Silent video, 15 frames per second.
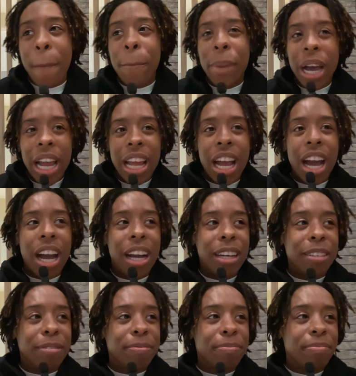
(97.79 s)
But
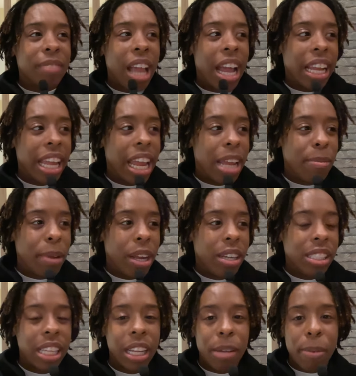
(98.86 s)
I came here.
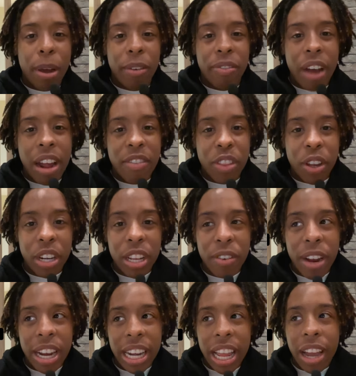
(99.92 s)
It's like about 5:30
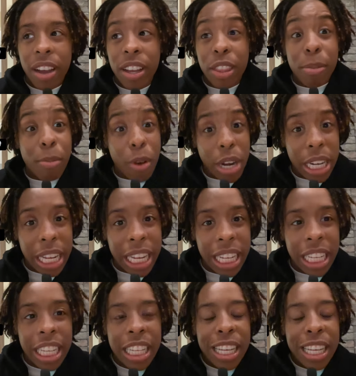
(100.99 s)
right now in the morning.